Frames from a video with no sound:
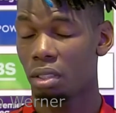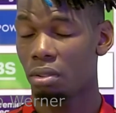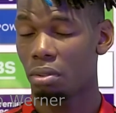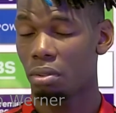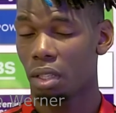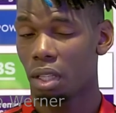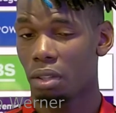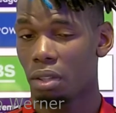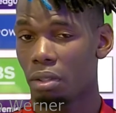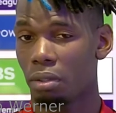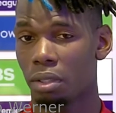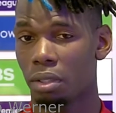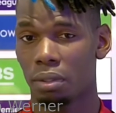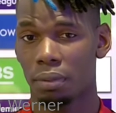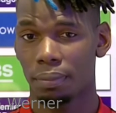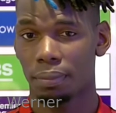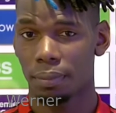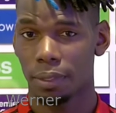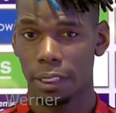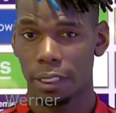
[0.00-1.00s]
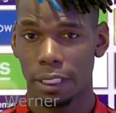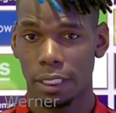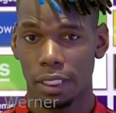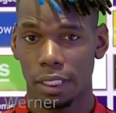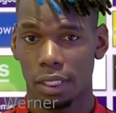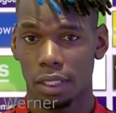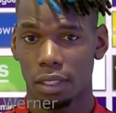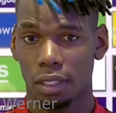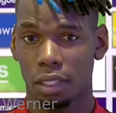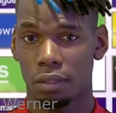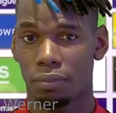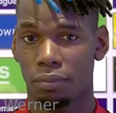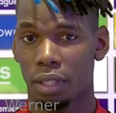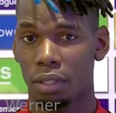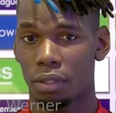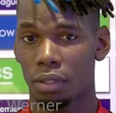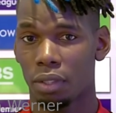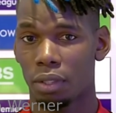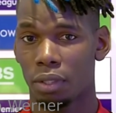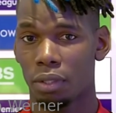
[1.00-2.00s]
stick together and
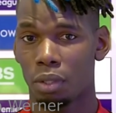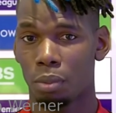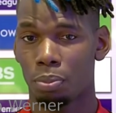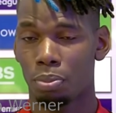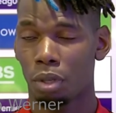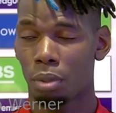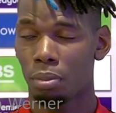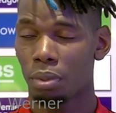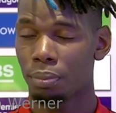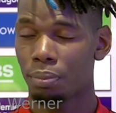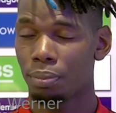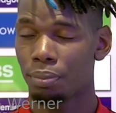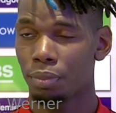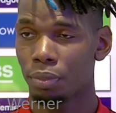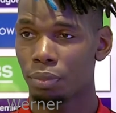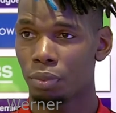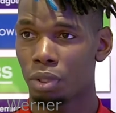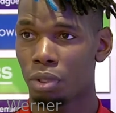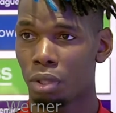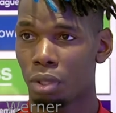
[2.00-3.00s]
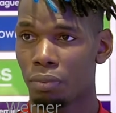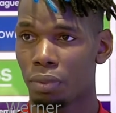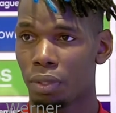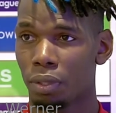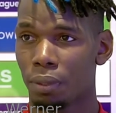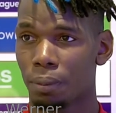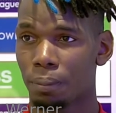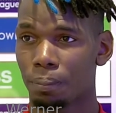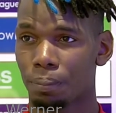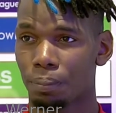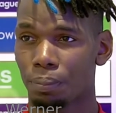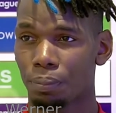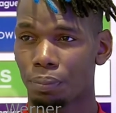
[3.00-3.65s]
find the problem, resolve it.